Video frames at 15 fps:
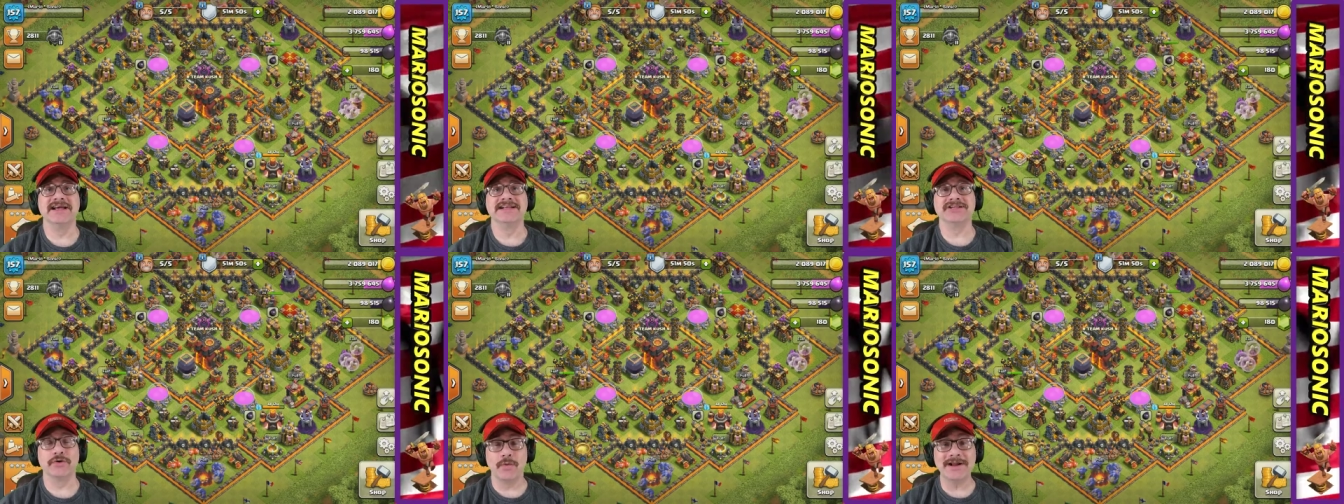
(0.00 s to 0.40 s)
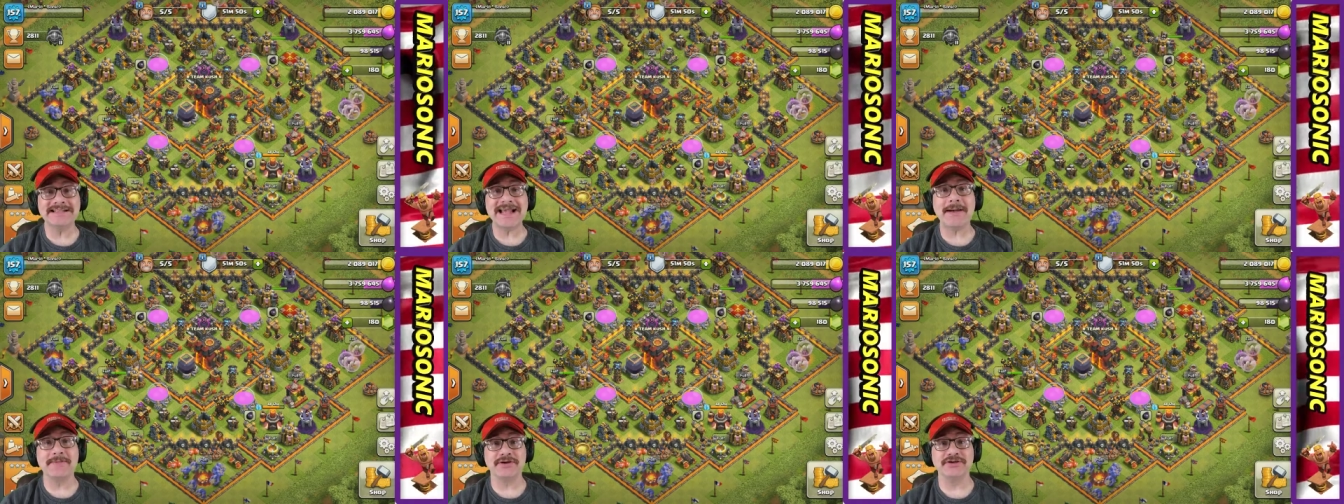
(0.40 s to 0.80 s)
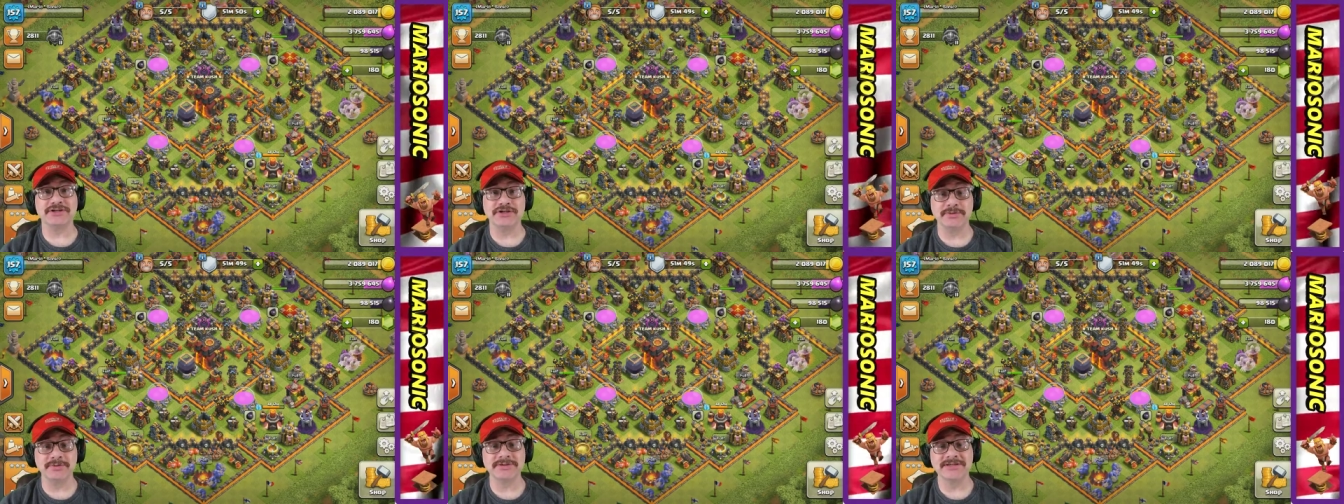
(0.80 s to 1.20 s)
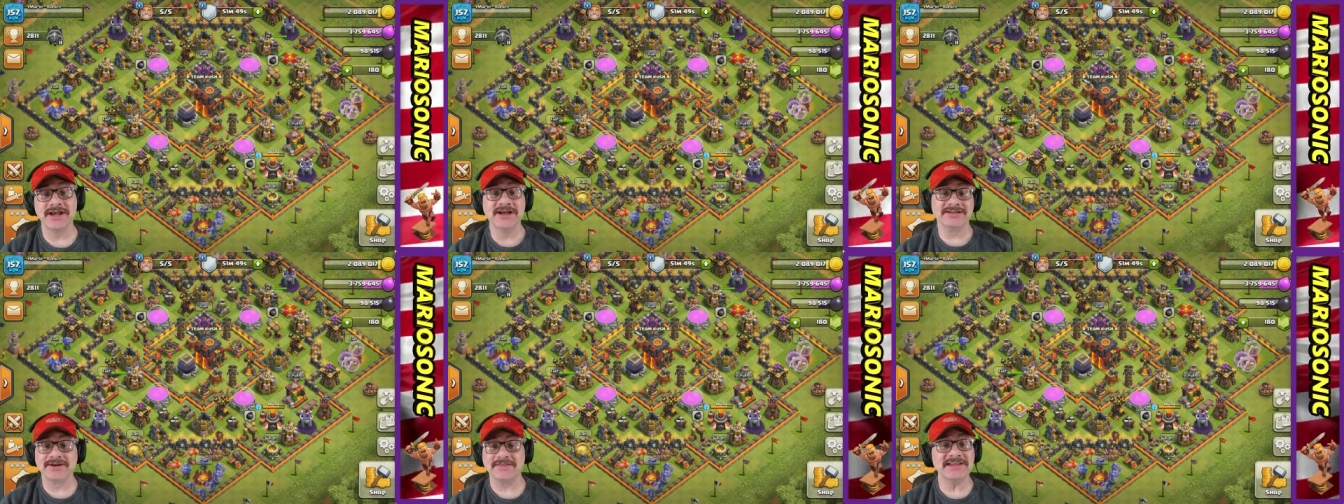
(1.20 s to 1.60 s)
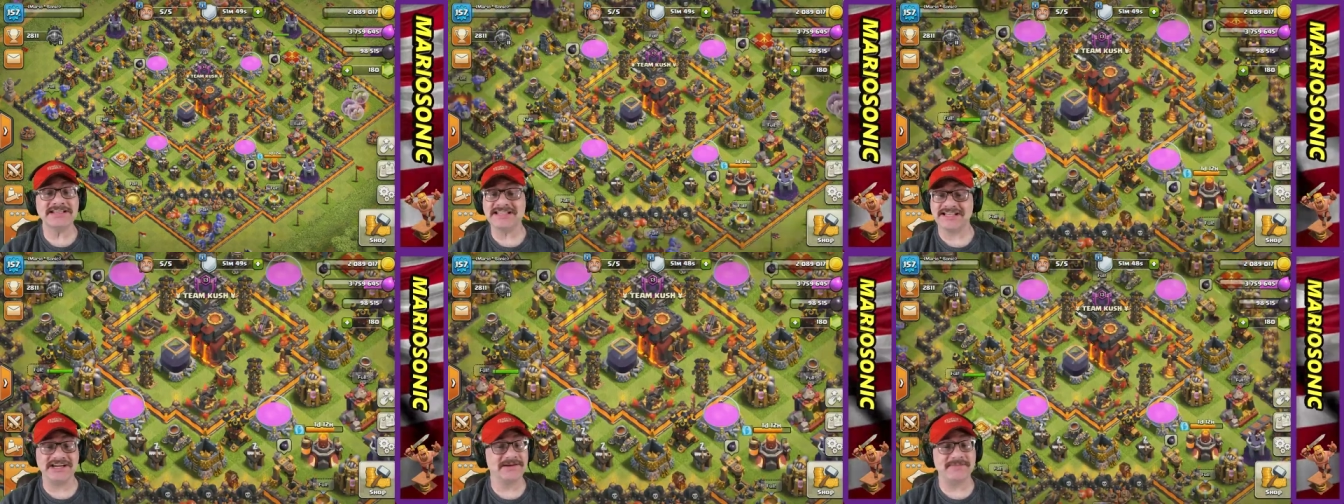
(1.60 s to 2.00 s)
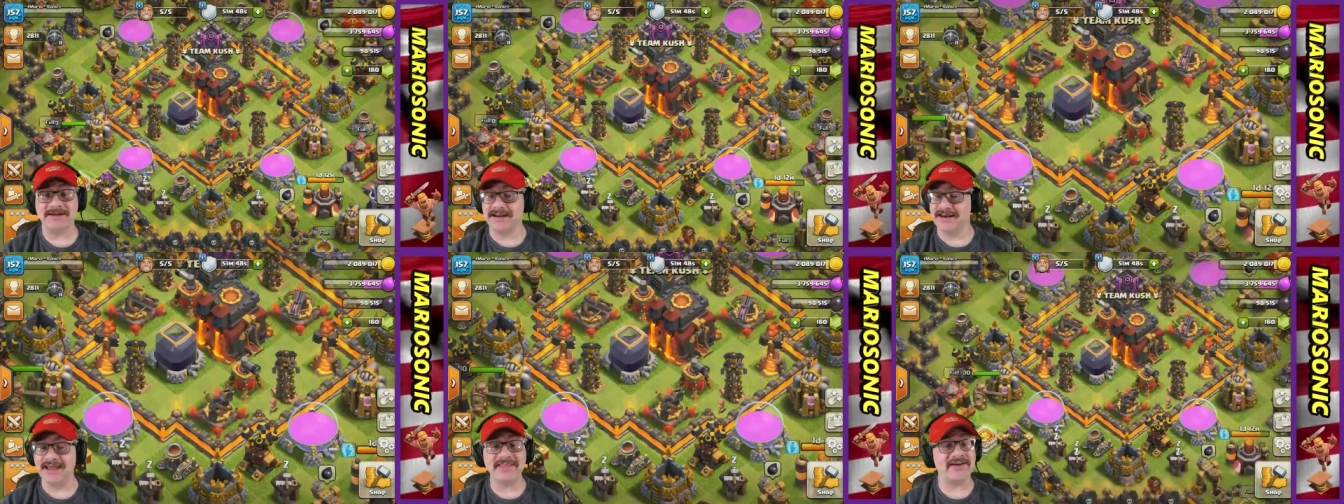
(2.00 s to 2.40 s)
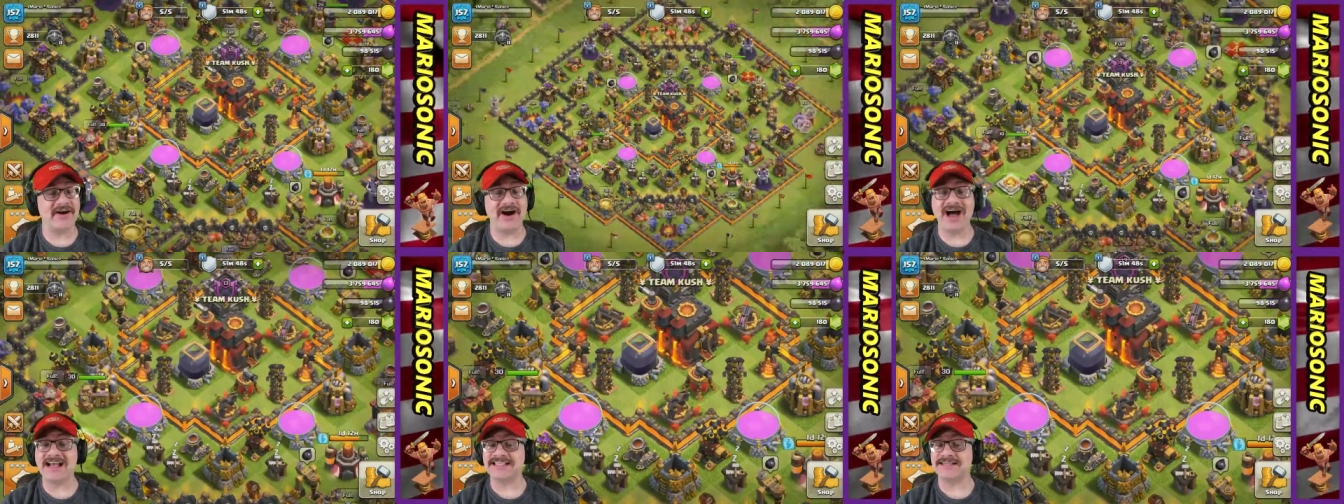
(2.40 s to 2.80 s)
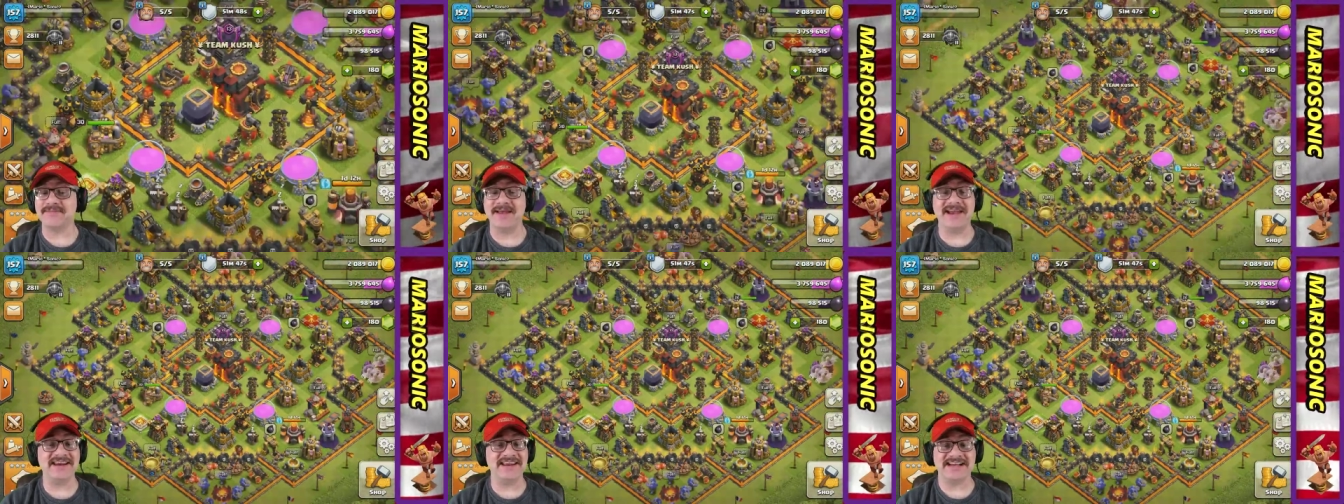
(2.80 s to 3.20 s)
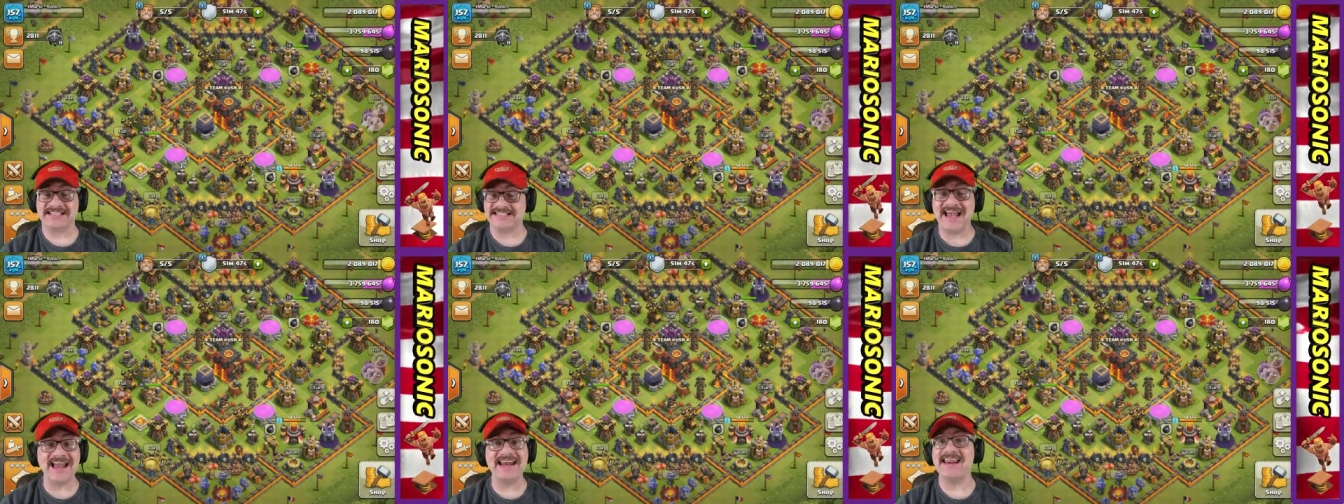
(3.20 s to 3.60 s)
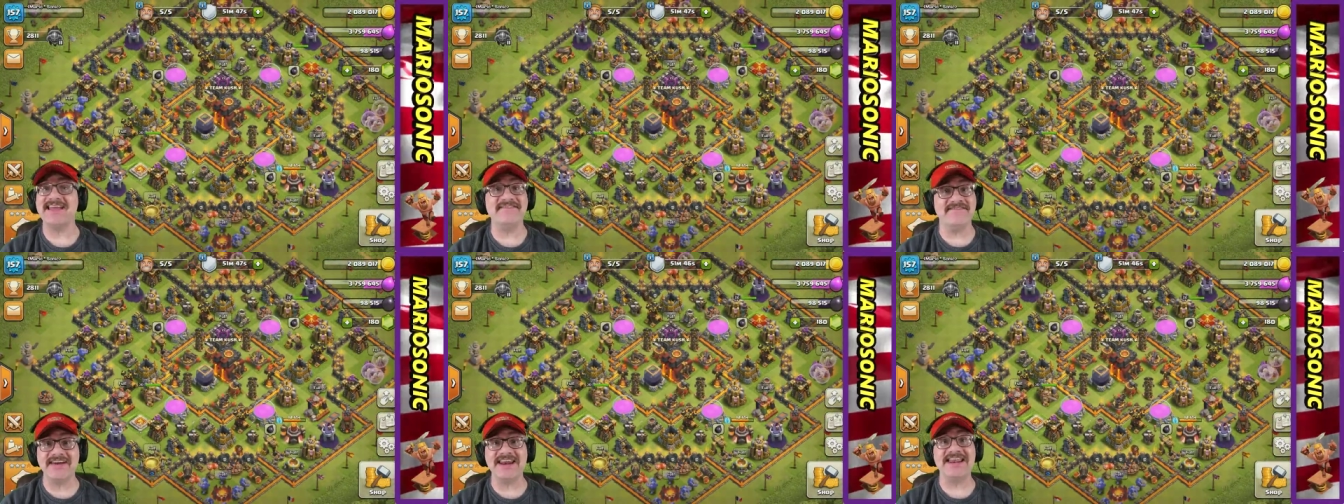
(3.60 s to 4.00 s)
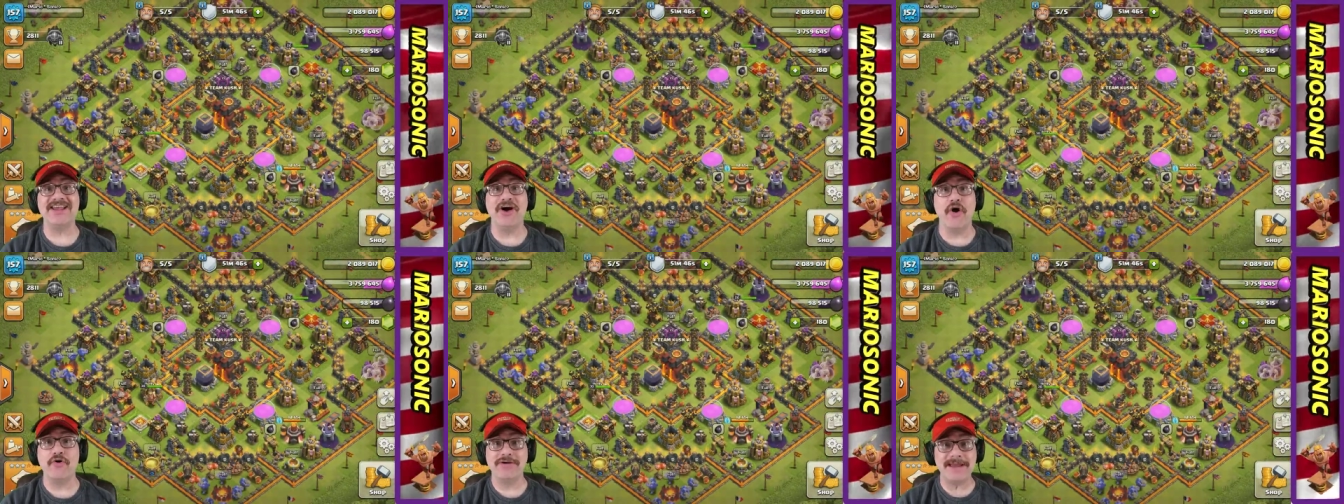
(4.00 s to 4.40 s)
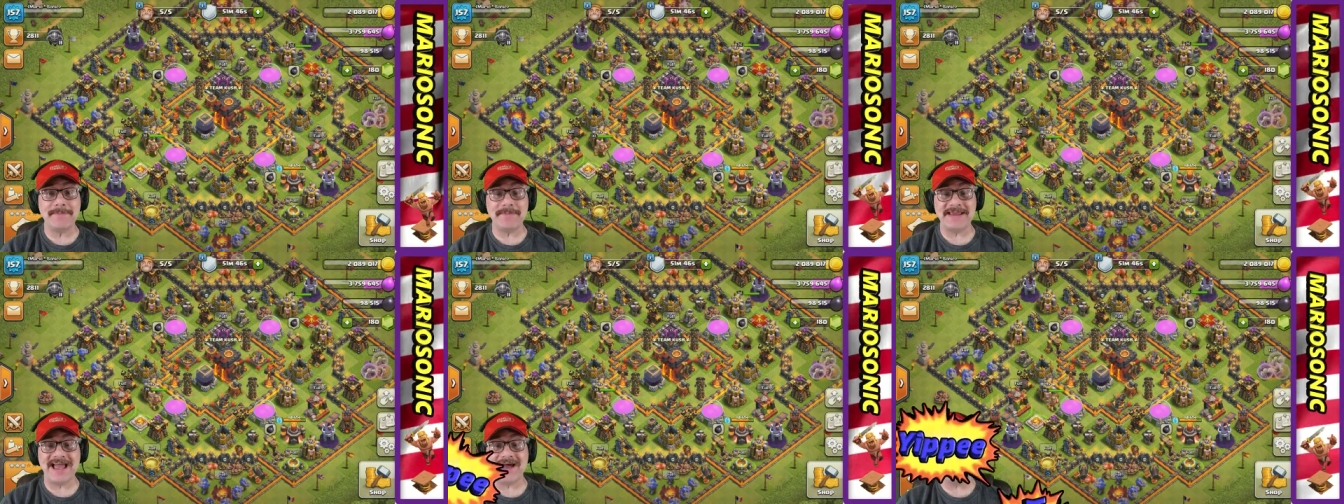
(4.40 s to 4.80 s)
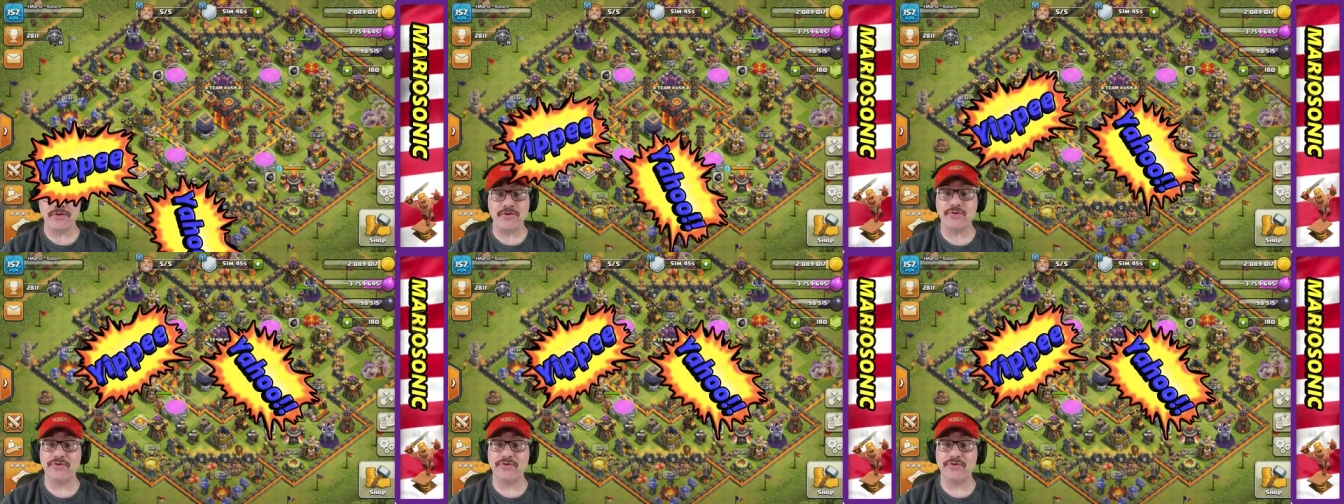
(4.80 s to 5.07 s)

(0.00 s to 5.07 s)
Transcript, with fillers: So what's up, YouTubers? So this is going to be another awesome and exciting video. Yippee-yahoo!